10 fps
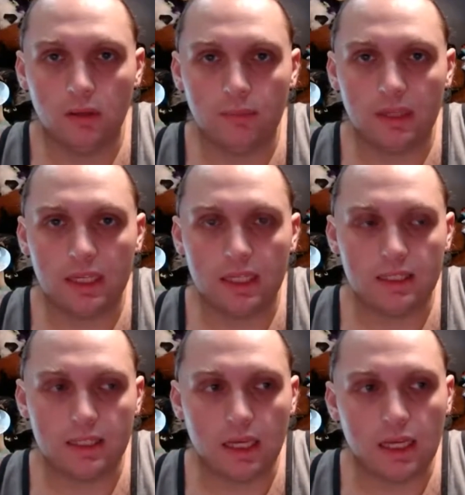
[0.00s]

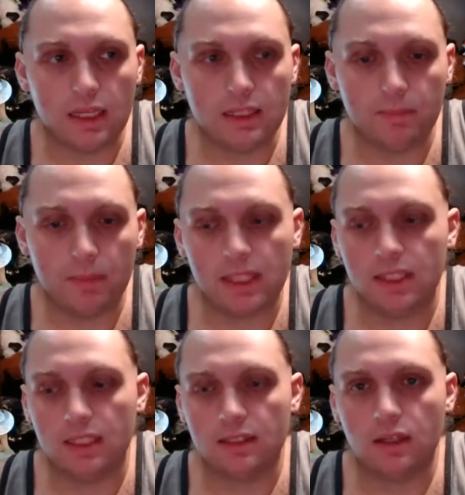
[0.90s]
because it is a
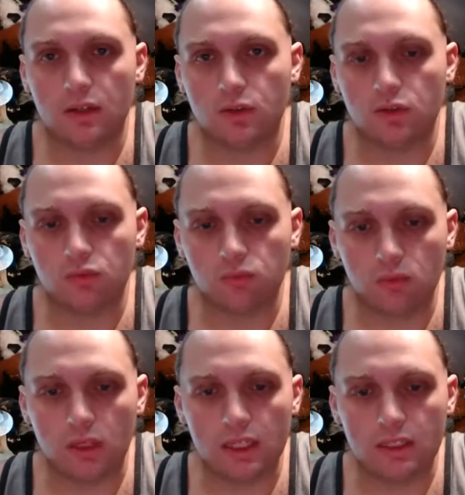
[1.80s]
business.
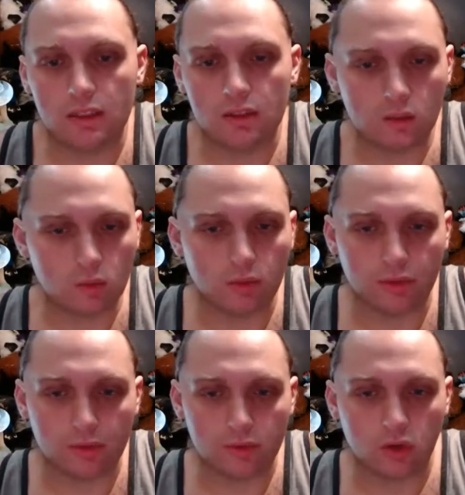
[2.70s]
It is a school.
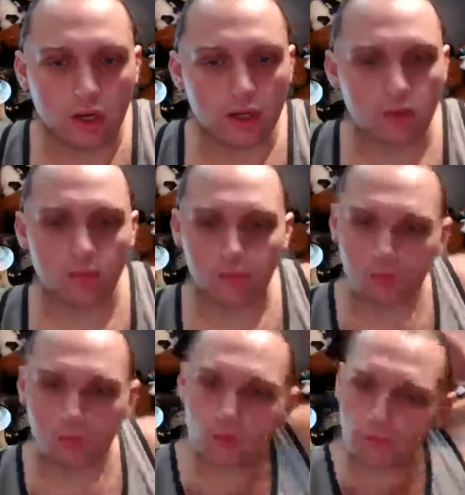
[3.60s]
They're trying to
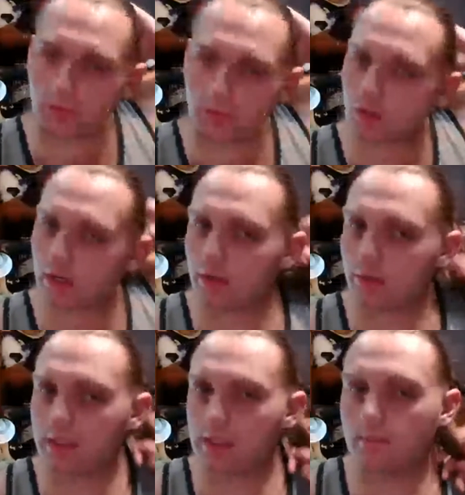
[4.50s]
improve. They're trying to
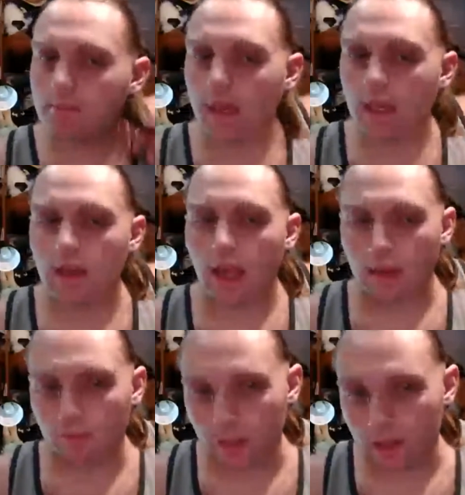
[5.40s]
expand
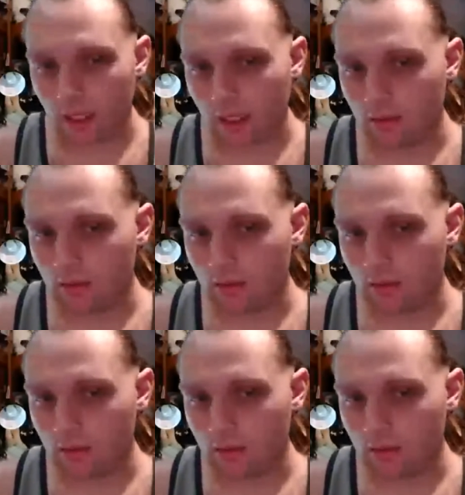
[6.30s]
everything,